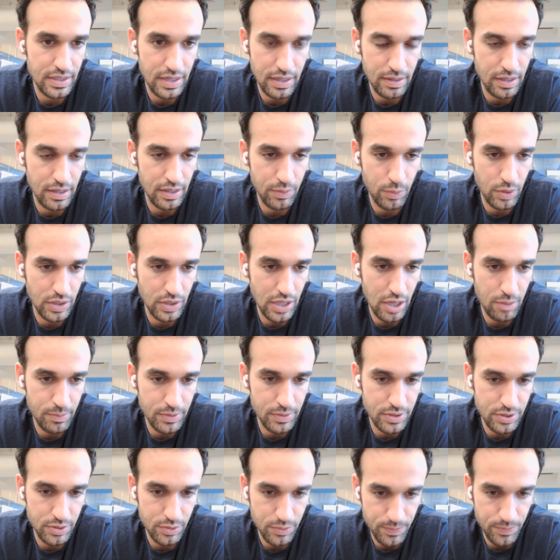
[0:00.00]
Like it will allow me
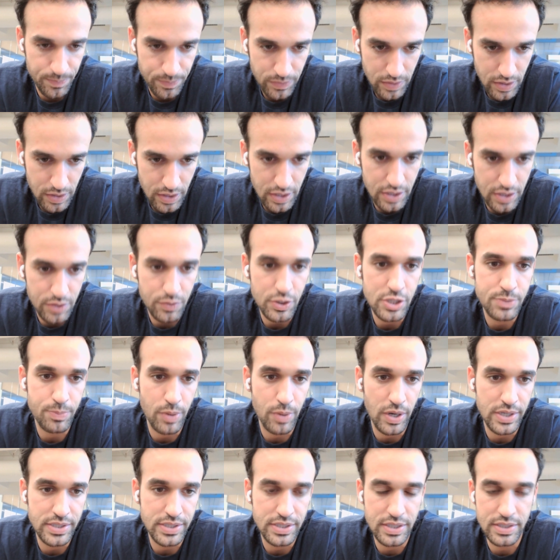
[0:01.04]
to increase
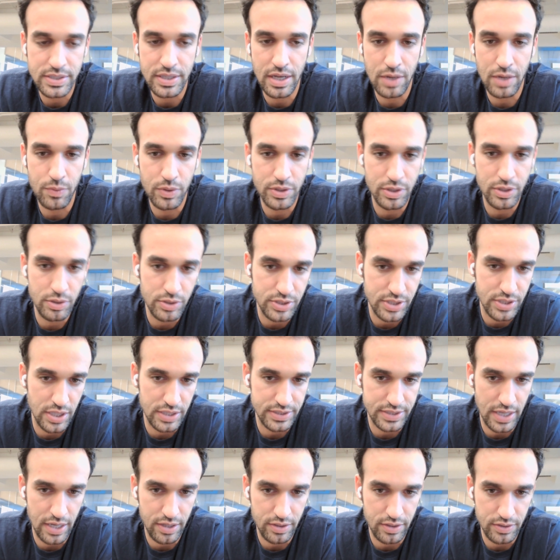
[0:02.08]
prices and reduce
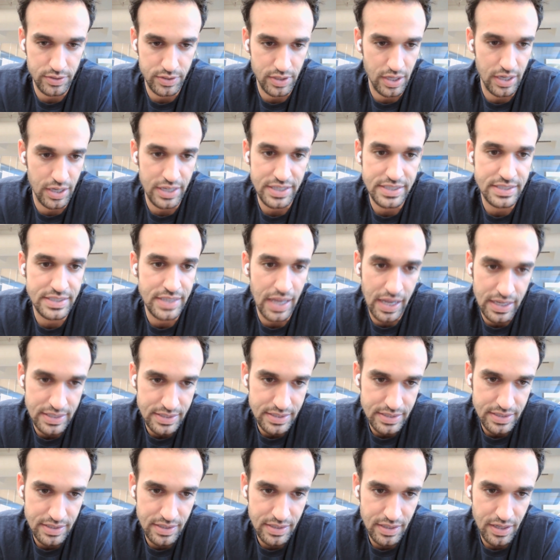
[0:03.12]
sales cycles. And in
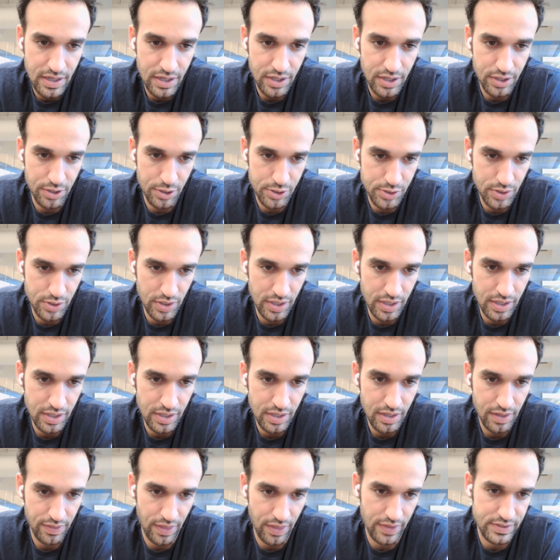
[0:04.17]
SaaS, usually
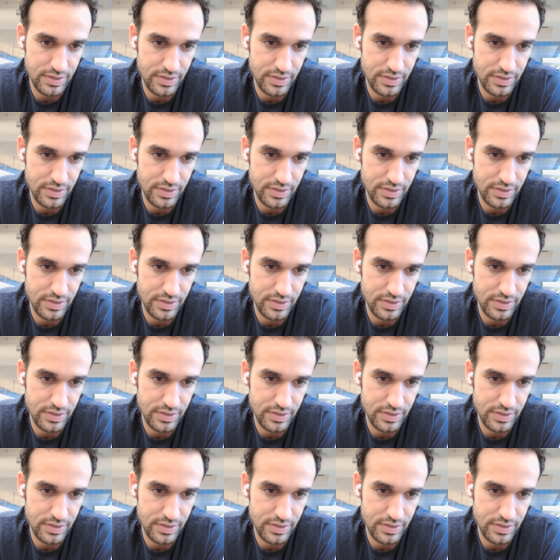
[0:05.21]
